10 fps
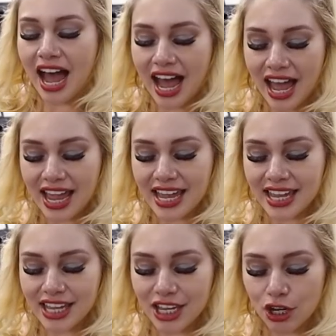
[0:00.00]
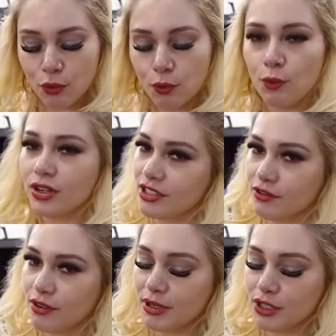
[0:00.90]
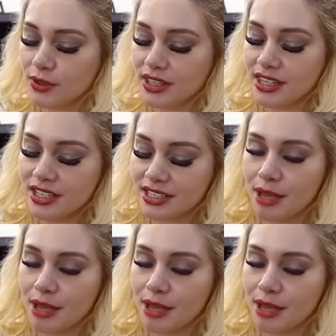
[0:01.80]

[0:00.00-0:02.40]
I wasn't familiar with this.